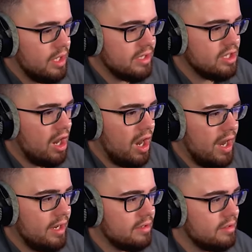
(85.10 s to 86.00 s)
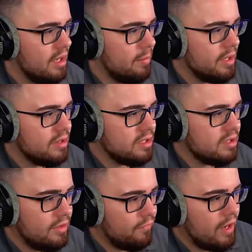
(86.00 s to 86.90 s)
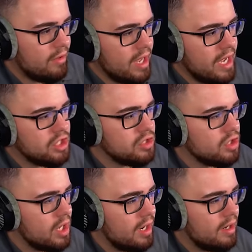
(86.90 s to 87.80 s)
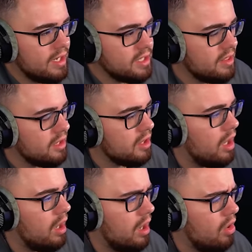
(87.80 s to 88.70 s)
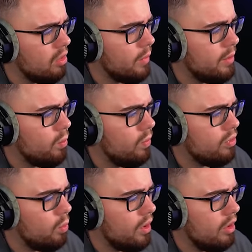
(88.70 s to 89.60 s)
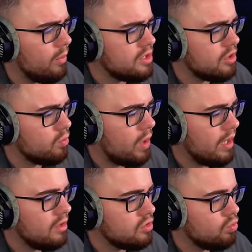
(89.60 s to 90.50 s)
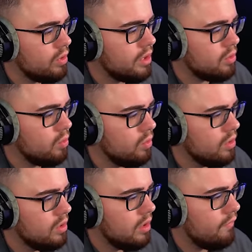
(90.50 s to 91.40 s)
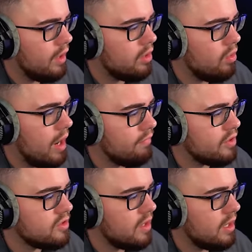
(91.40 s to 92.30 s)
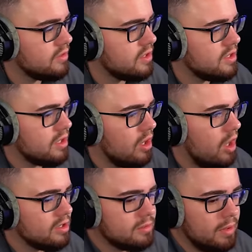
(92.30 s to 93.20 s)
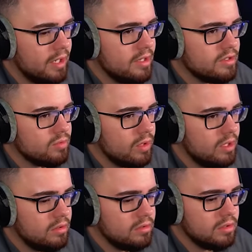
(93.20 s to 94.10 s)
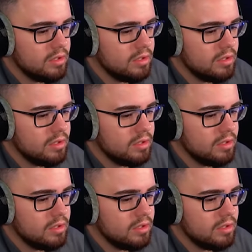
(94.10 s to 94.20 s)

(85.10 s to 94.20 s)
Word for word: That's all right. I mean, the, the variations are kind of nice. I think the uh, all the way, the one all the way to the right looks really cool. If I craft the styles, does it cost money as well?